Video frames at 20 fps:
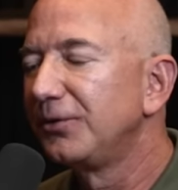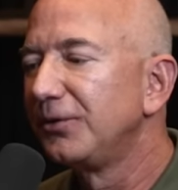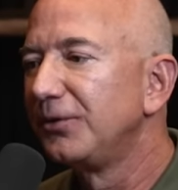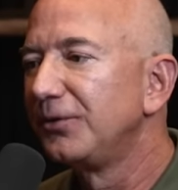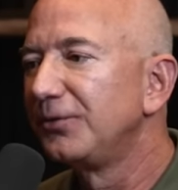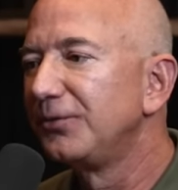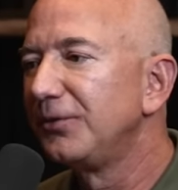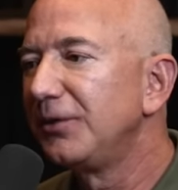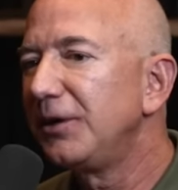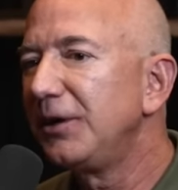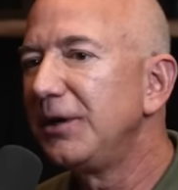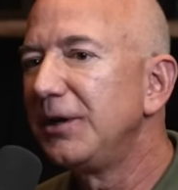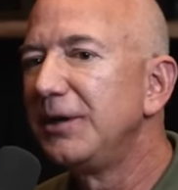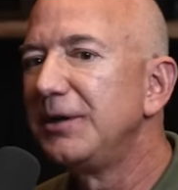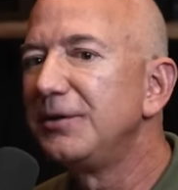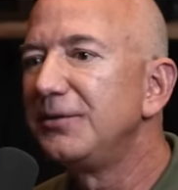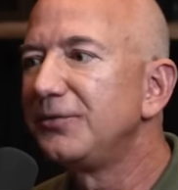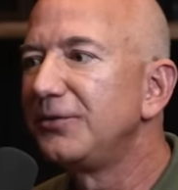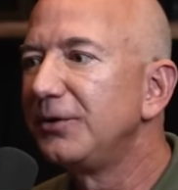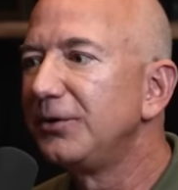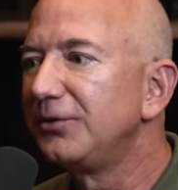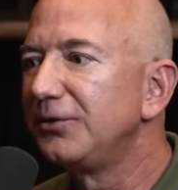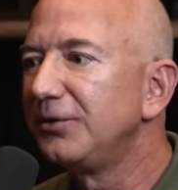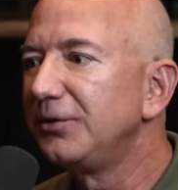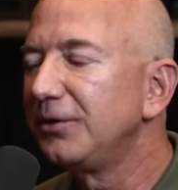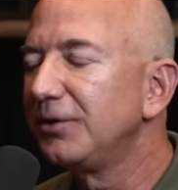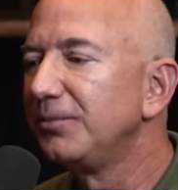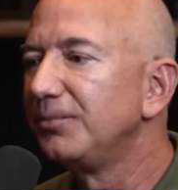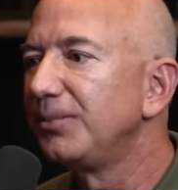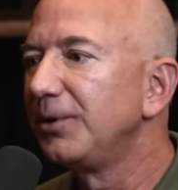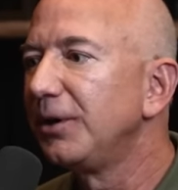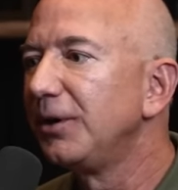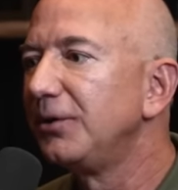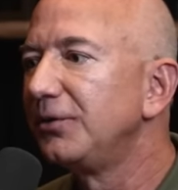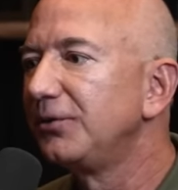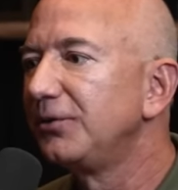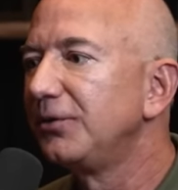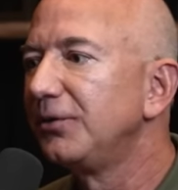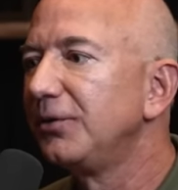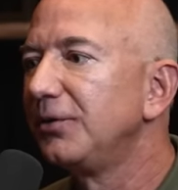so it's very inefficient
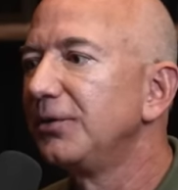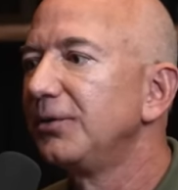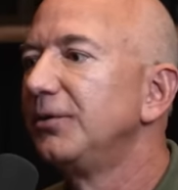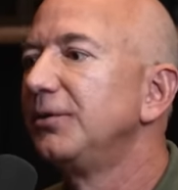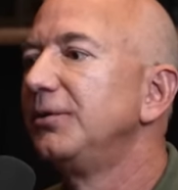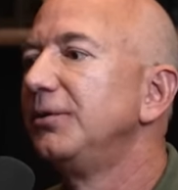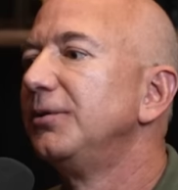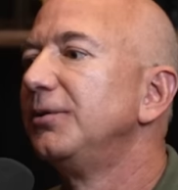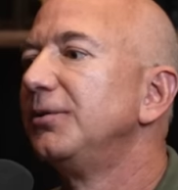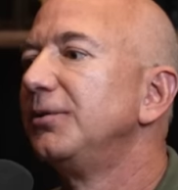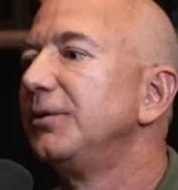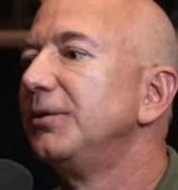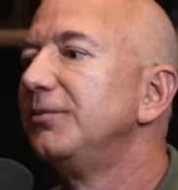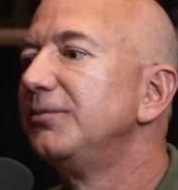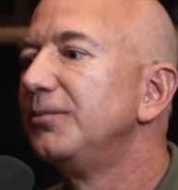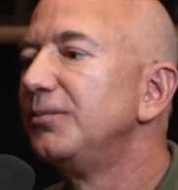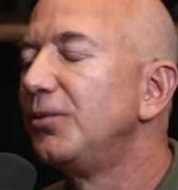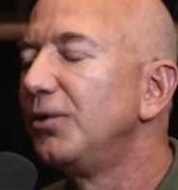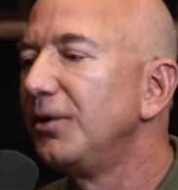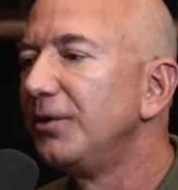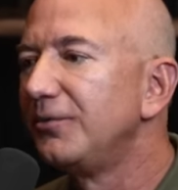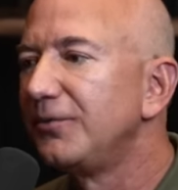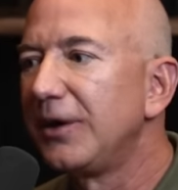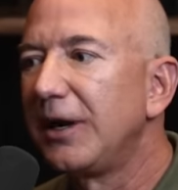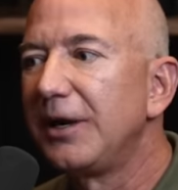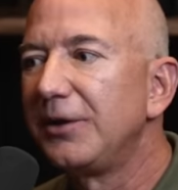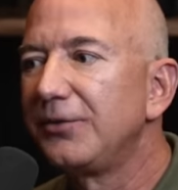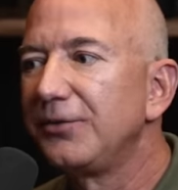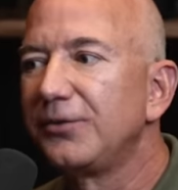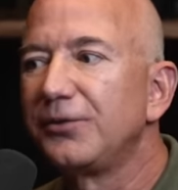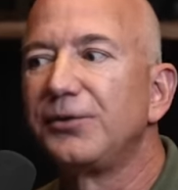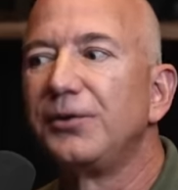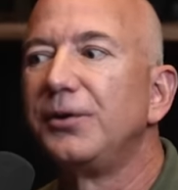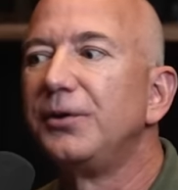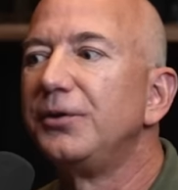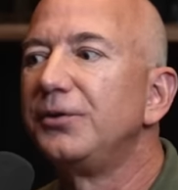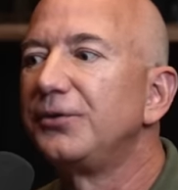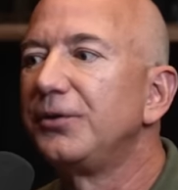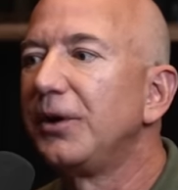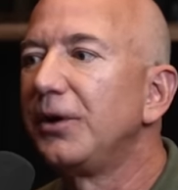compared to the more advanced
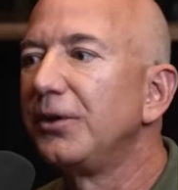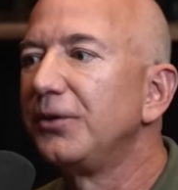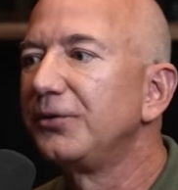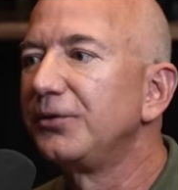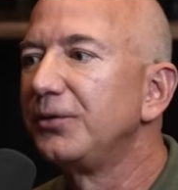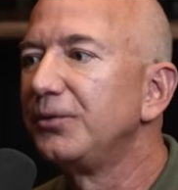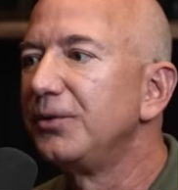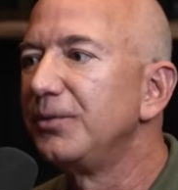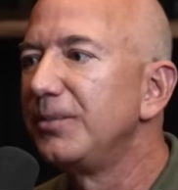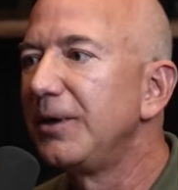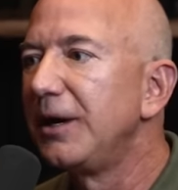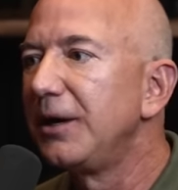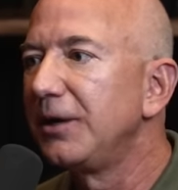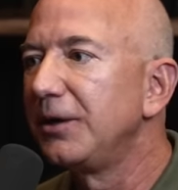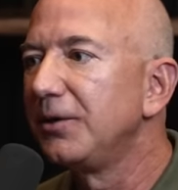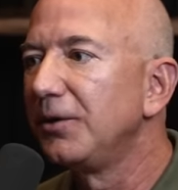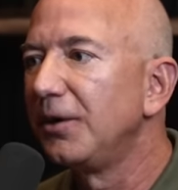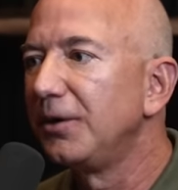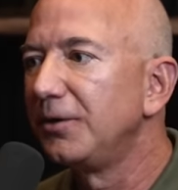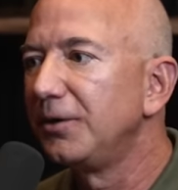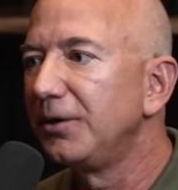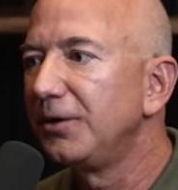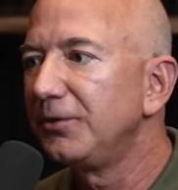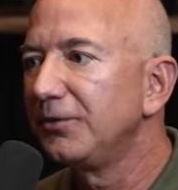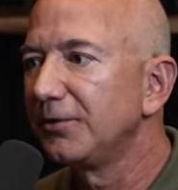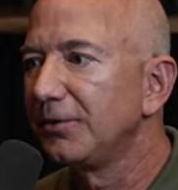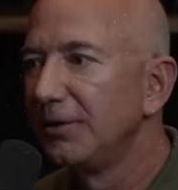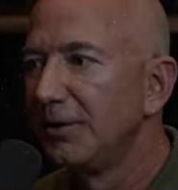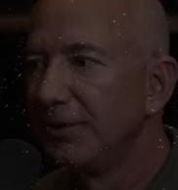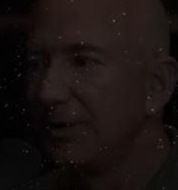solar cells that we make here on Earth.